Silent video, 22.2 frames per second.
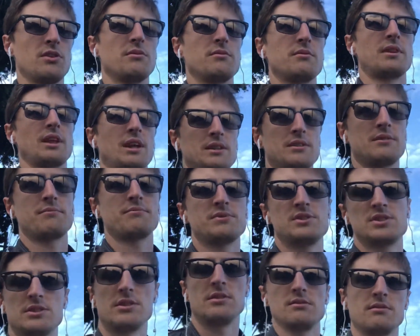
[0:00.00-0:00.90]

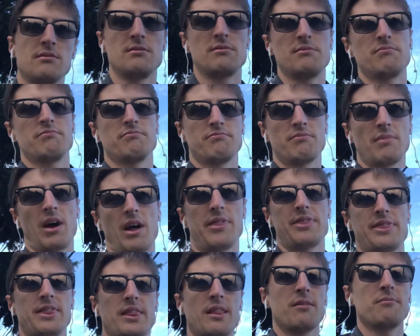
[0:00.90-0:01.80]
That's
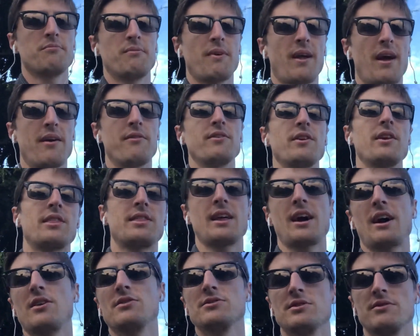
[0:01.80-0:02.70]
every
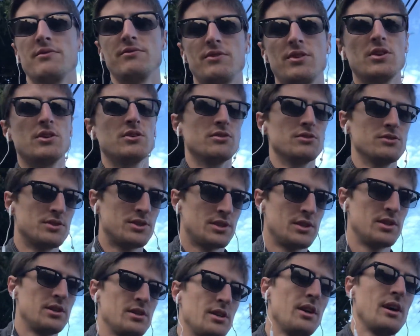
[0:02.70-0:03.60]
1,000 views,
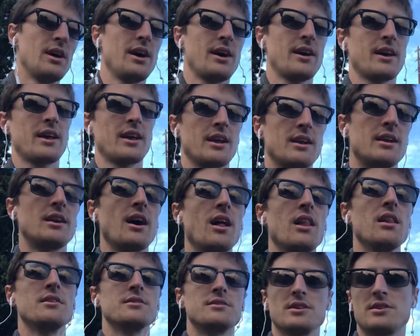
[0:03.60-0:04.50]
I get
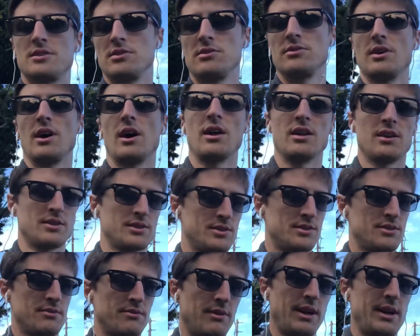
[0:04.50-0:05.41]
$1 to
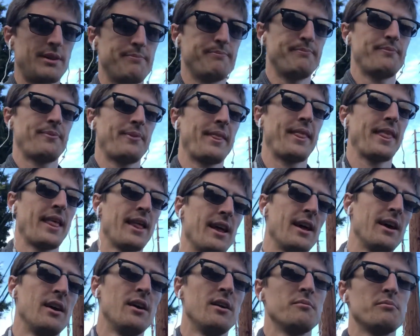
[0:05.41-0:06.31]
$2, right?
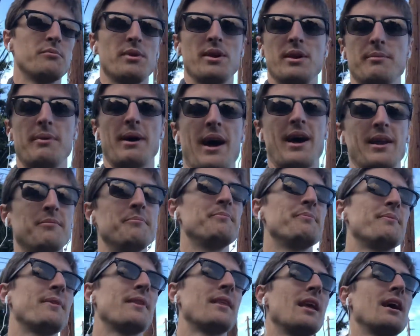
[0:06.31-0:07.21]
Pretty bad.
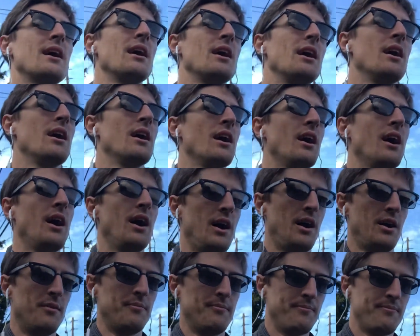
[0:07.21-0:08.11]

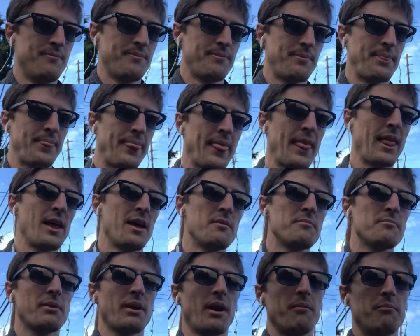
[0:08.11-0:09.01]

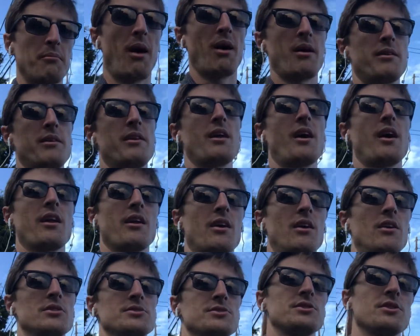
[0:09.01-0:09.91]
But I'm not
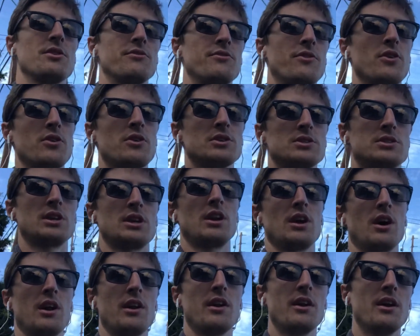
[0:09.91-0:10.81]
also focusing
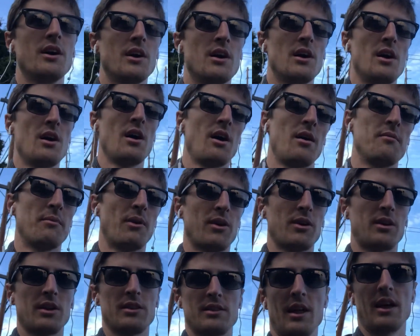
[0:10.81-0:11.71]
on a
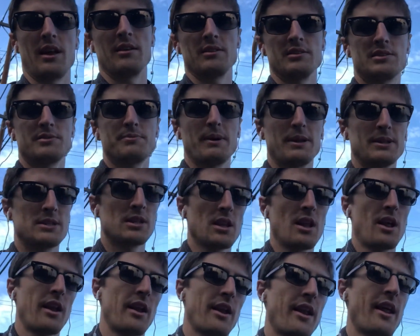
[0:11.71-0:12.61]
market that spends a
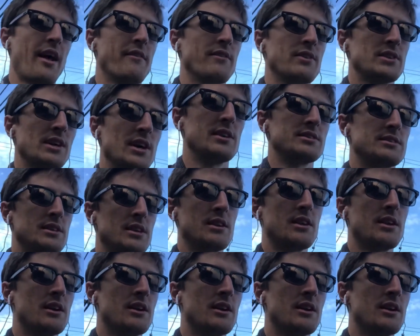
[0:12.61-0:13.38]
lot on advertising.